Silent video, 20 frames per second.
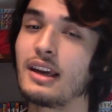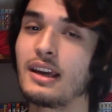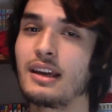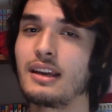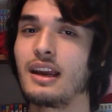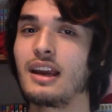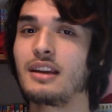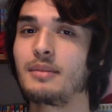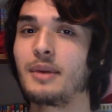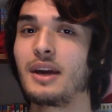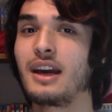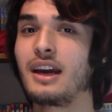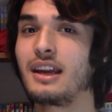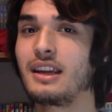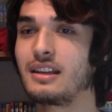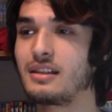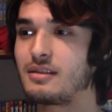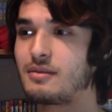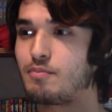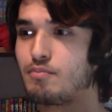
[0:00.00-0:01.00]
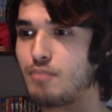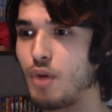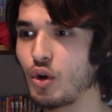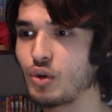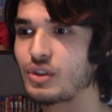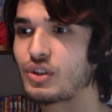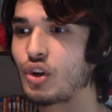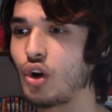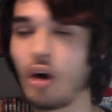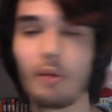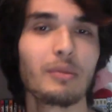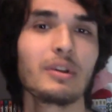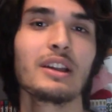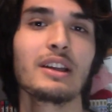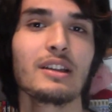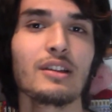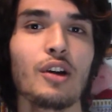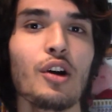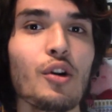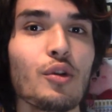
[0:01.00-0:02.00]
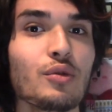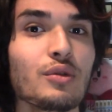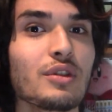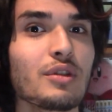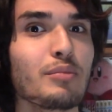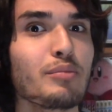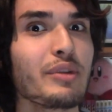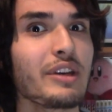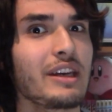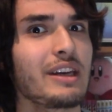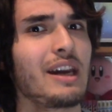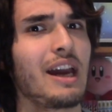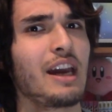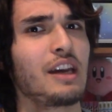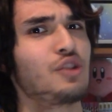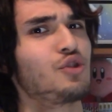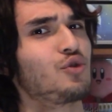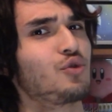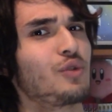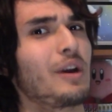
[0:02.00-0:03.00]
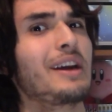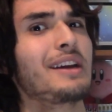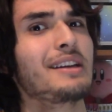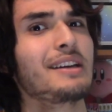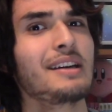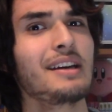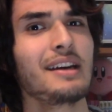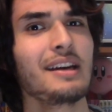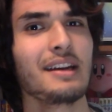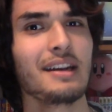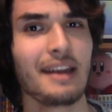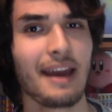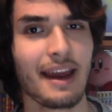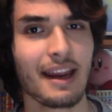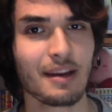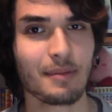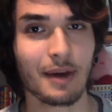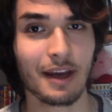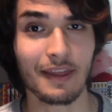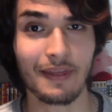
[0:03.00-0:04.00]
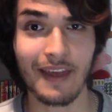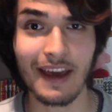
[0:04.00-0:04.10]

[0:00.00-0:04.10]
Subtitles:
in anime and is most commonly known to be a trait in anime.